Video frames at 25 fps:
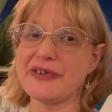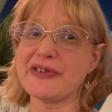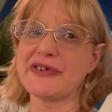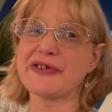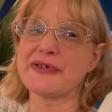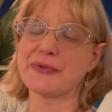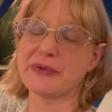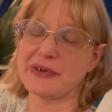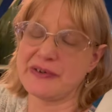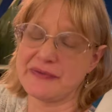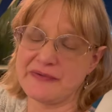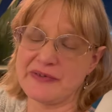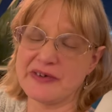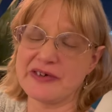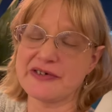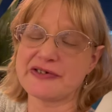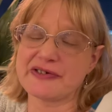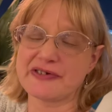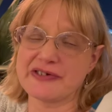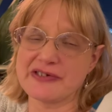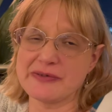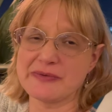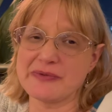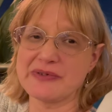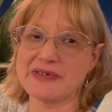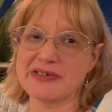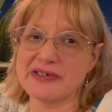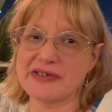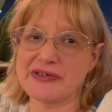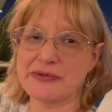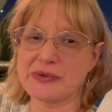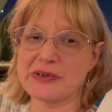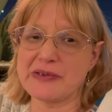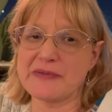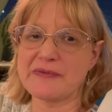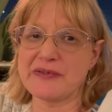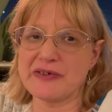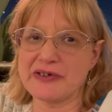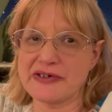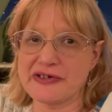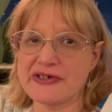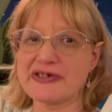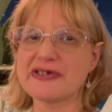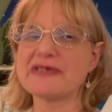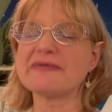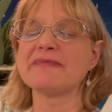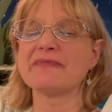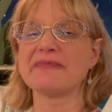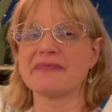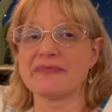the swordfish because it was a swordfish.
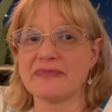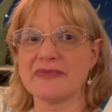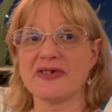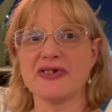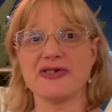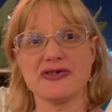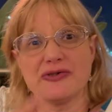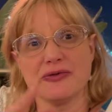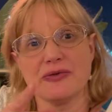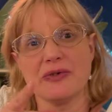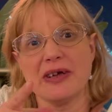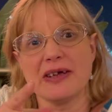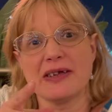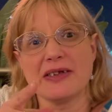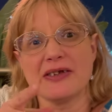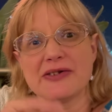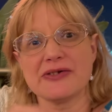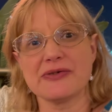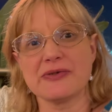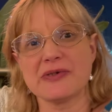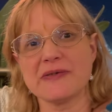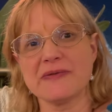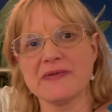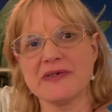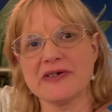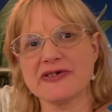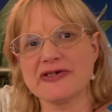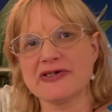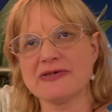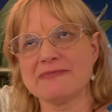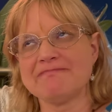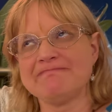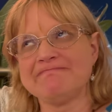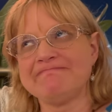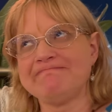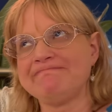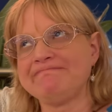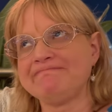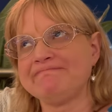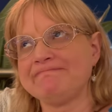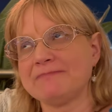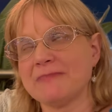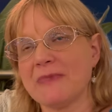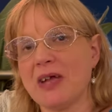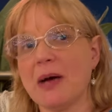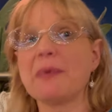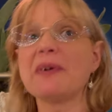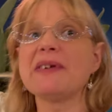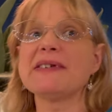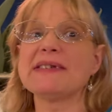How many you like out of five?
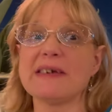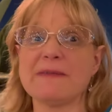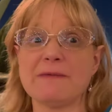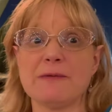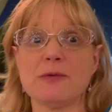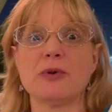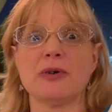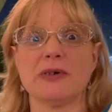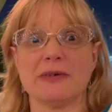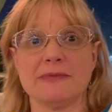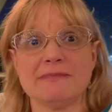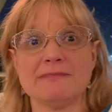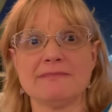I'm going to say four.